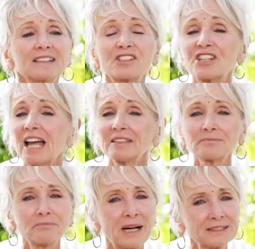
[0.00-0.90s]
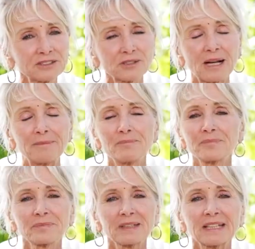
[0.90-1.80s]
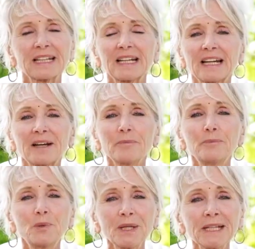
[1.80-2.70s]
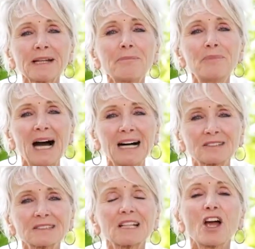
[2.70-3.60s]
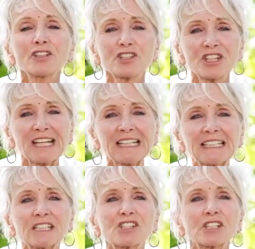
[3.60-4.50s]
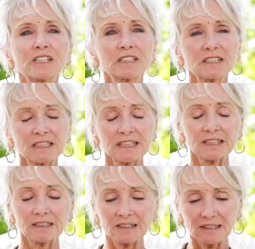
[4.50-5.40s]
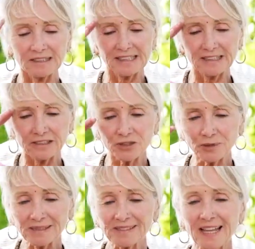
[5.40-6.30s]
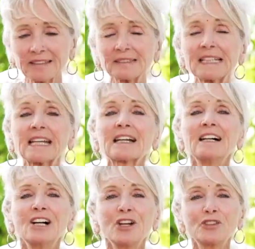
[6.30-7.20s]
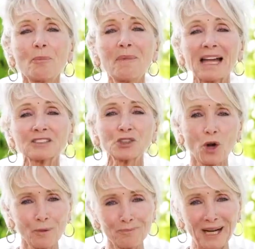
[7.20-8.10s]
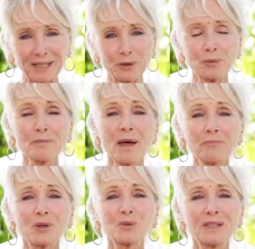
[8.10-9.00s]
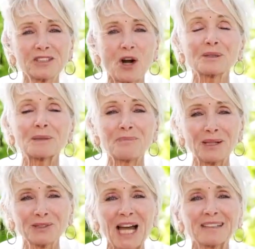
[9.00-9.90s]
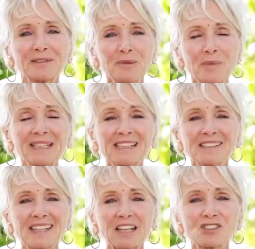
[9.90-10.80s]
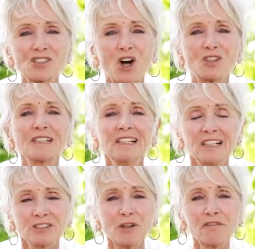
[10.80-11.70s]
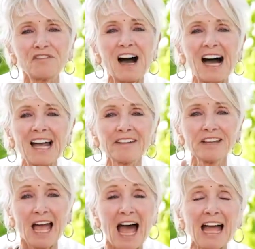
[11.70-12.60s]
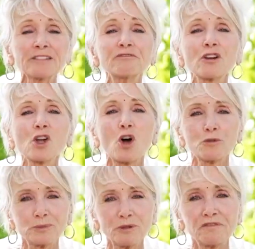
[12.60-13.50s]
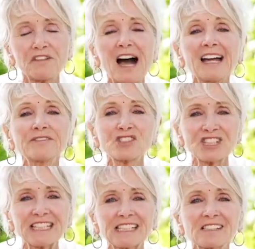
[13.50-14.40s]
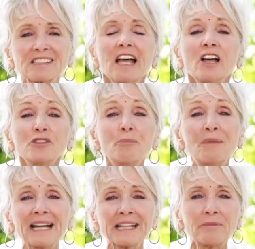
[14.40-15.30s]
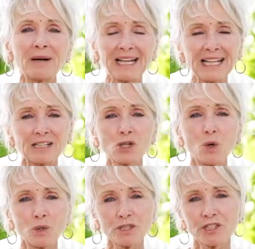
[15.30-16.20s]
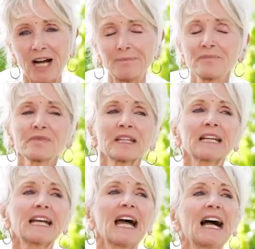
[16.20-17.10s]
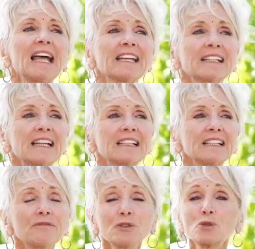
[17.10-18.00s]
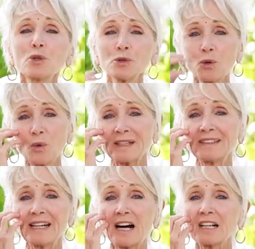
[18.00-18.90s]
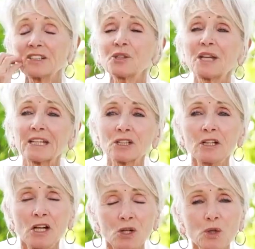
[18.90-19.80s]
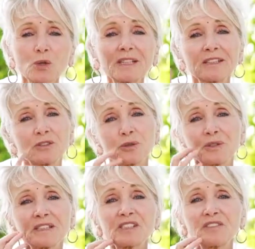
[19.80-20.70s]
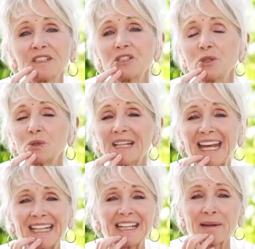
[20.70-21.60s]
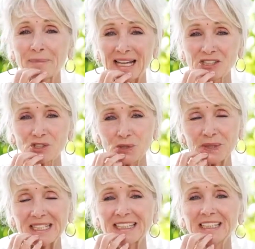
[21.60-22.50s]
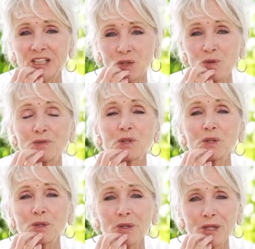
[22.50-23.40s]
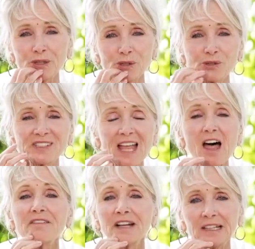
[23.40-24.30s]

chant mantra. Bring about a change, transcending the mental body. Remember, we talked about that in many satsang. The 5 envelope, the 5 sheets, the mana maya kosha. And if you don't know what they are, you can look into this video, Gaining Mastery Over Yourself.